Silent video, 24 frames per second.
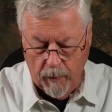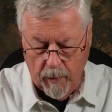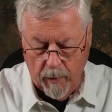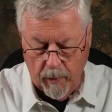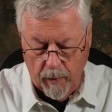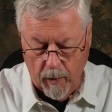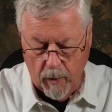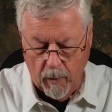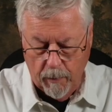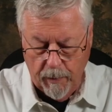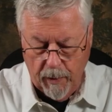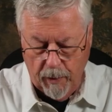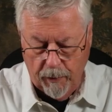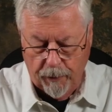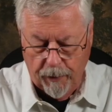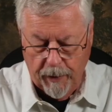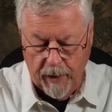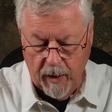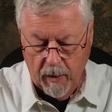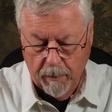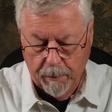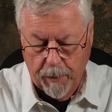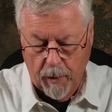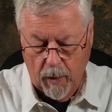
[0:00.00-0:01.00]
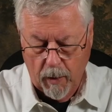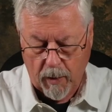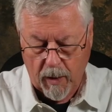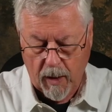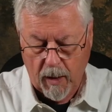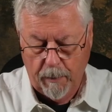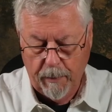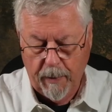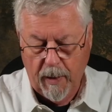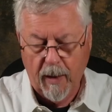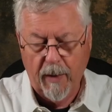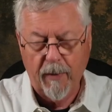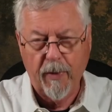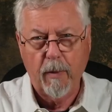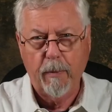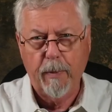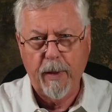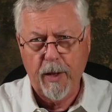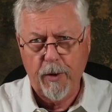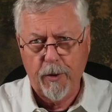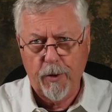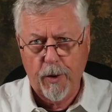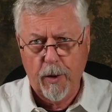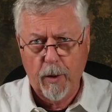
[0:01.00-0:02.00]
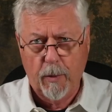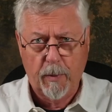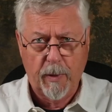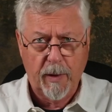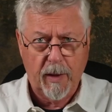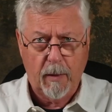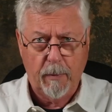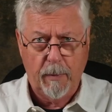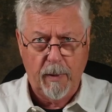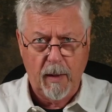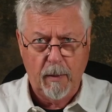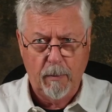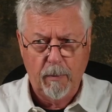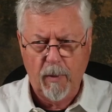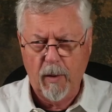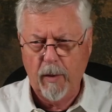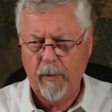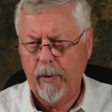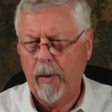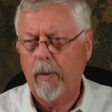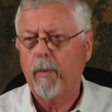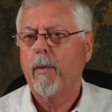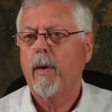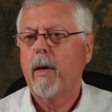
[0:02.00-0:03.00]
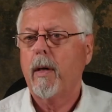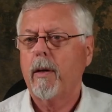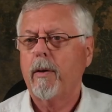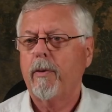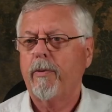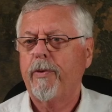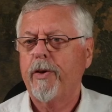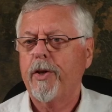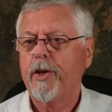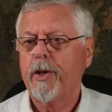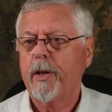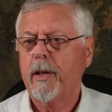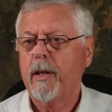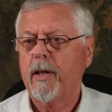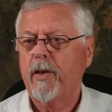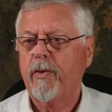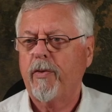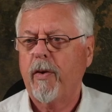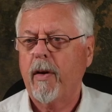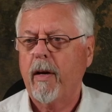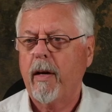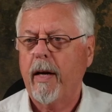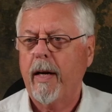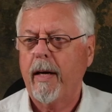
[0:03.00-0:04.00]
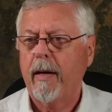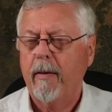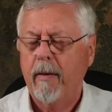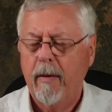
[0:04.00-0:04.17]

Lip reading: Don't be afraid to bulk up behind the bead. You don't want the bead moving while you're fishing this fly.